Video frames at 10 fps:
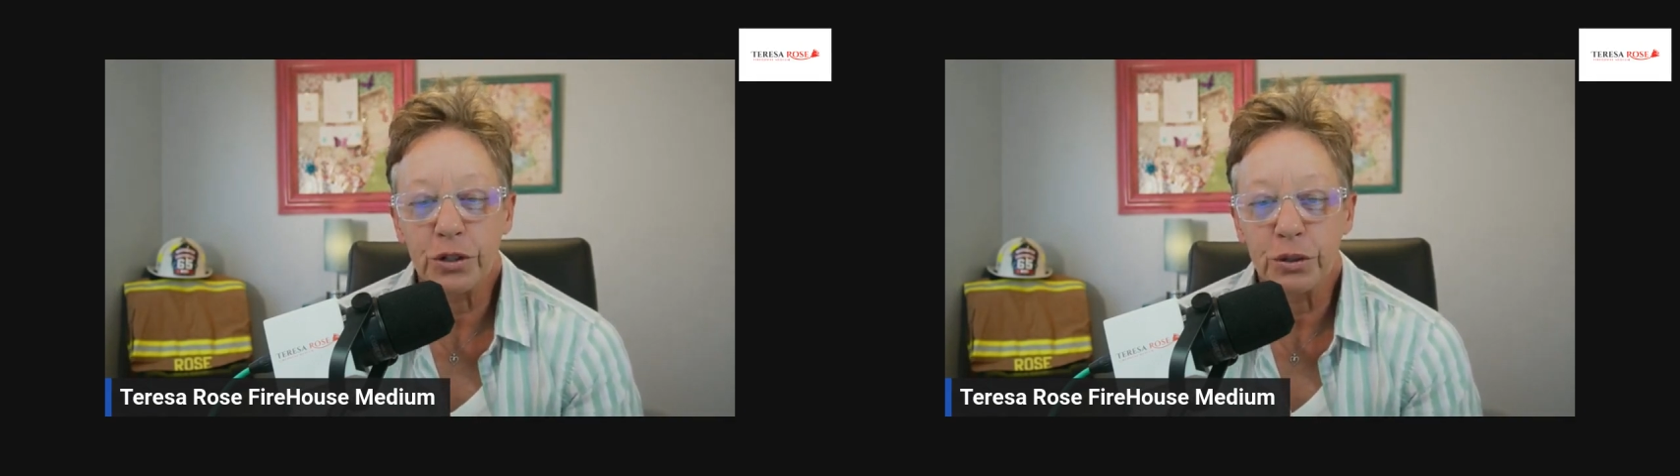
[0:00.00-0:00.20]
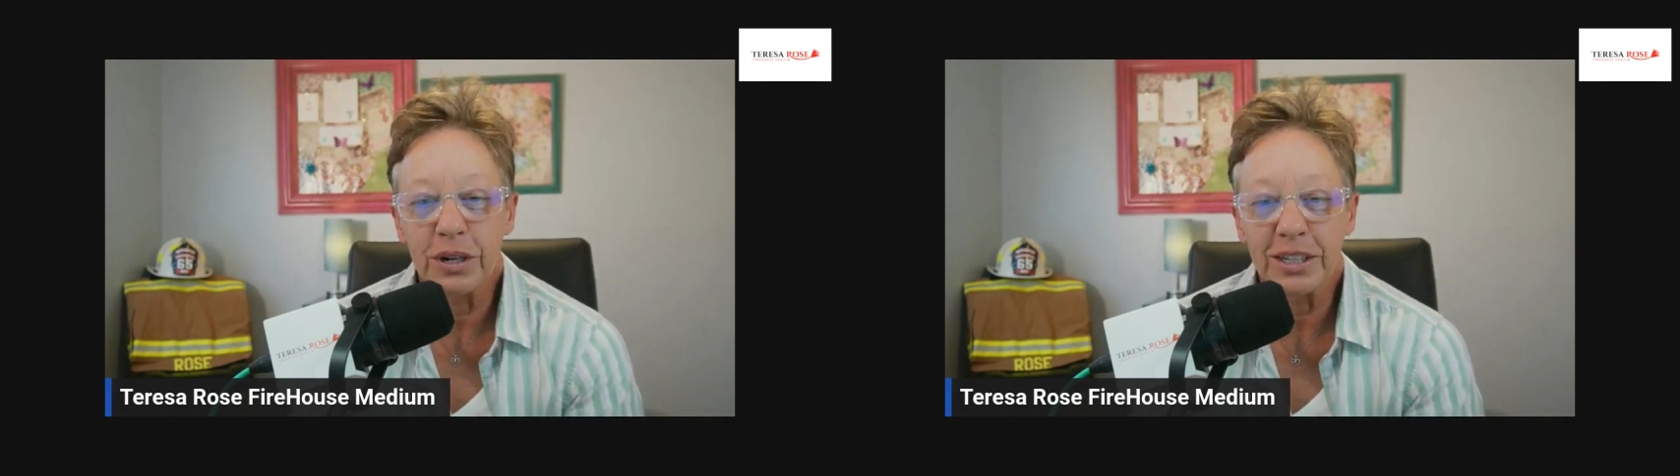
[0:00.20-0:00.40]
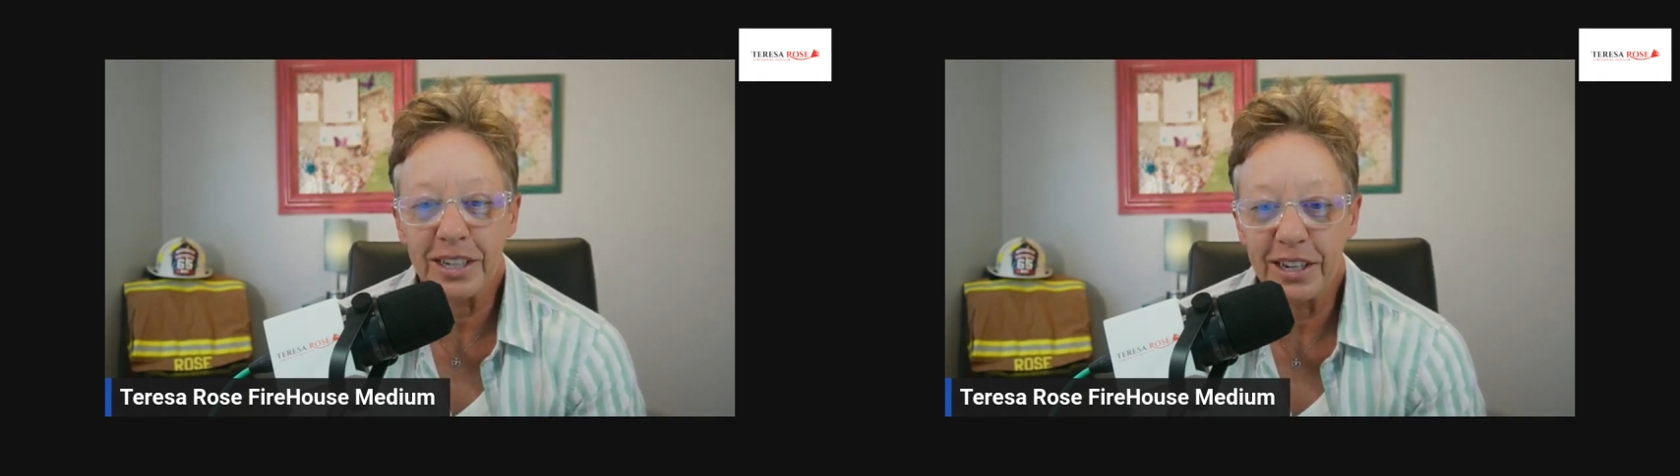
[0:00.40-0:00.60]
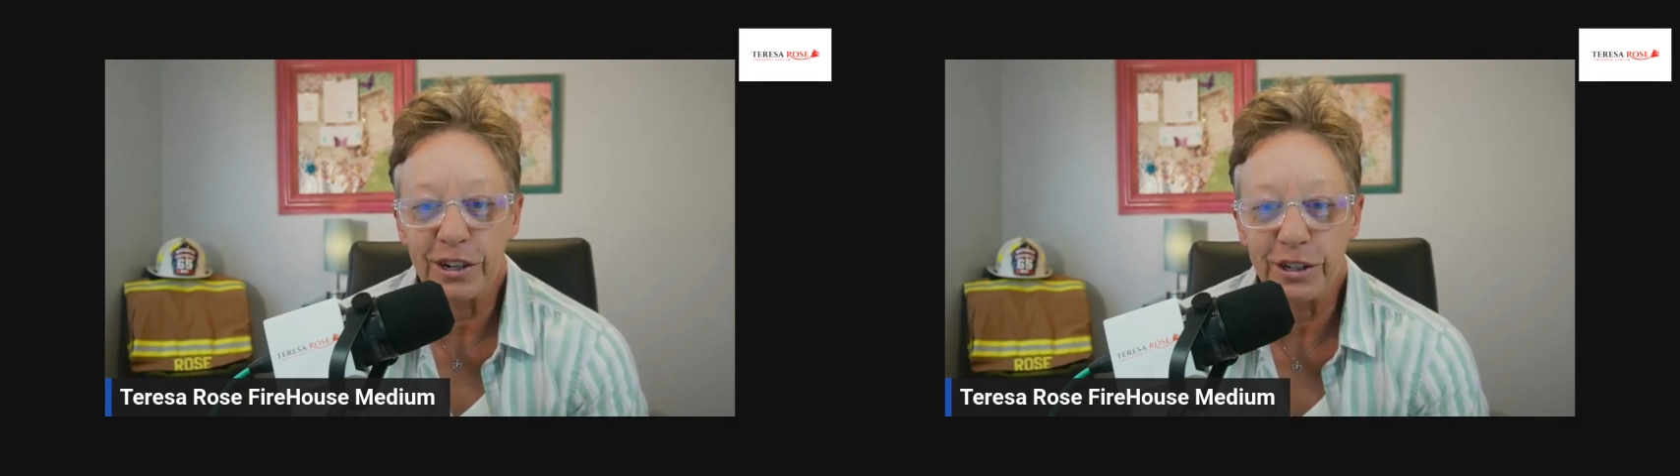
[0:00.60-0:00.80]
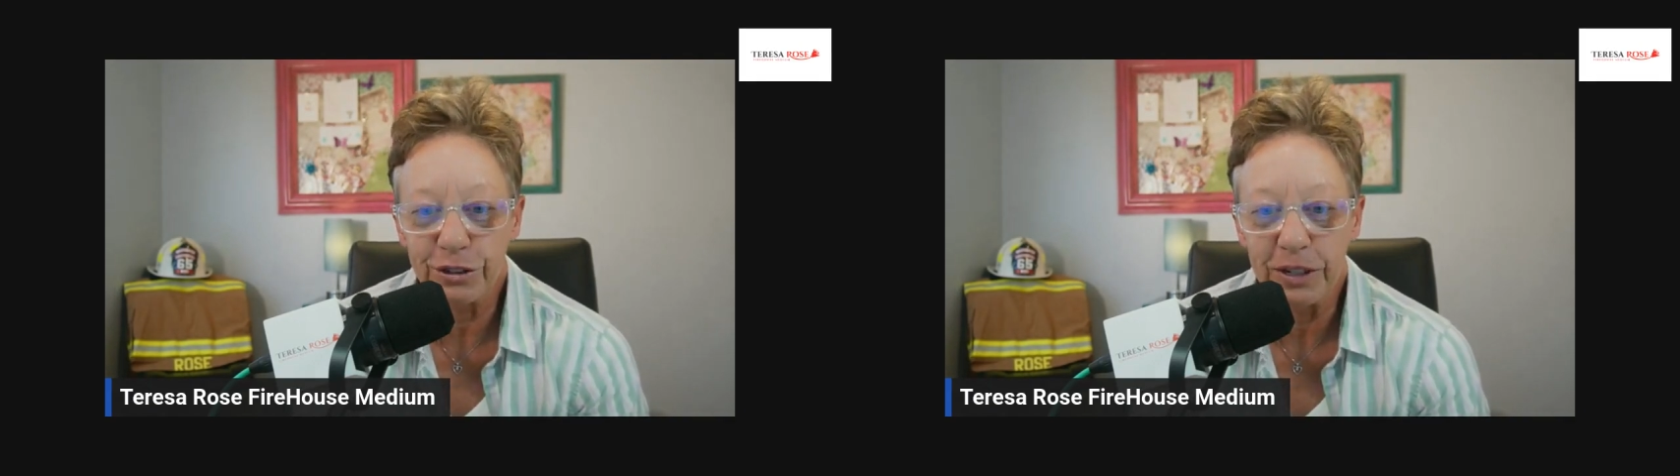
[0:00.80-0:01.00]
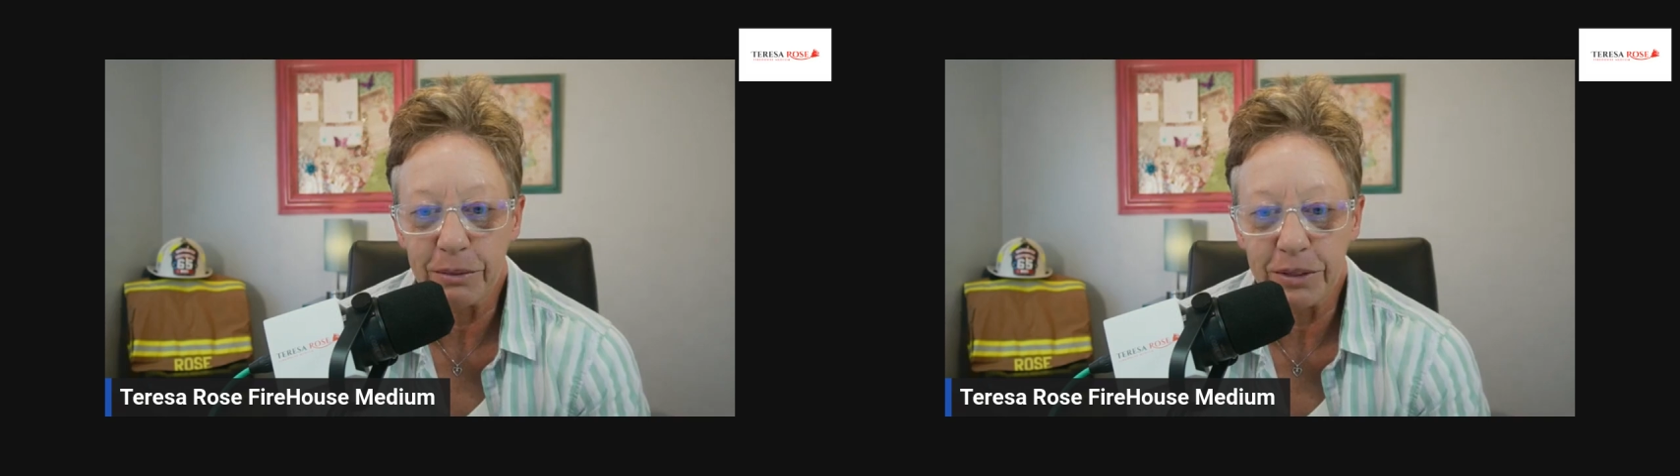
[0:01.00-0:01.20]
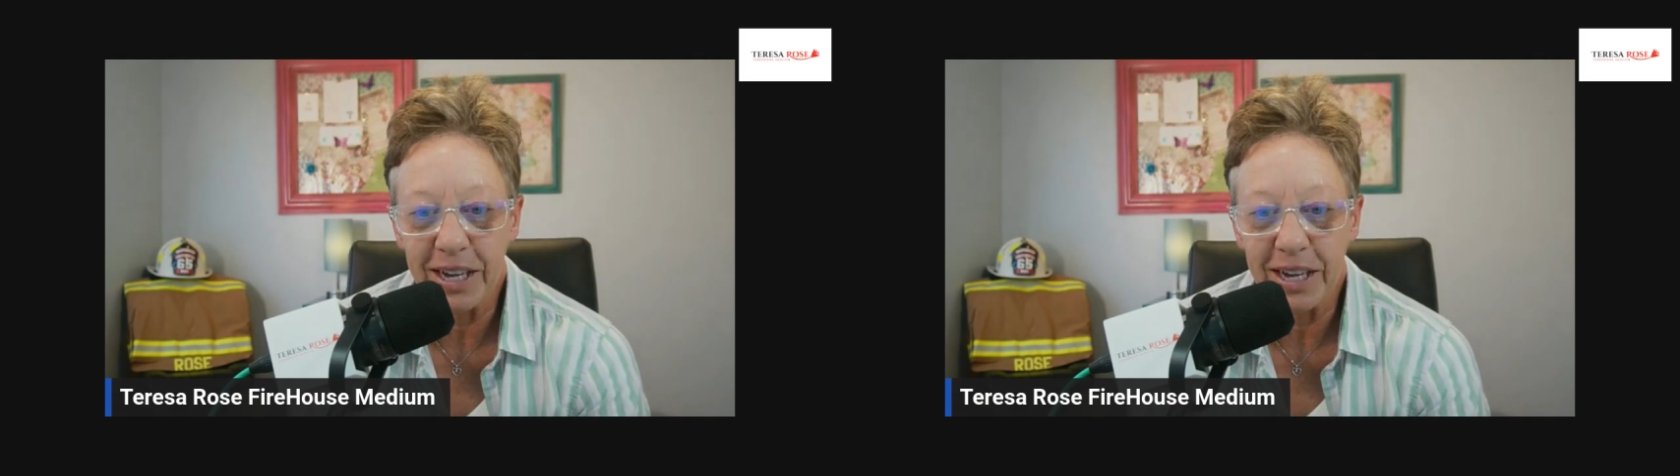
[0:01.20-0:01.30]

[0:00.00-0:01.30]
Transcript: to us in our dreams?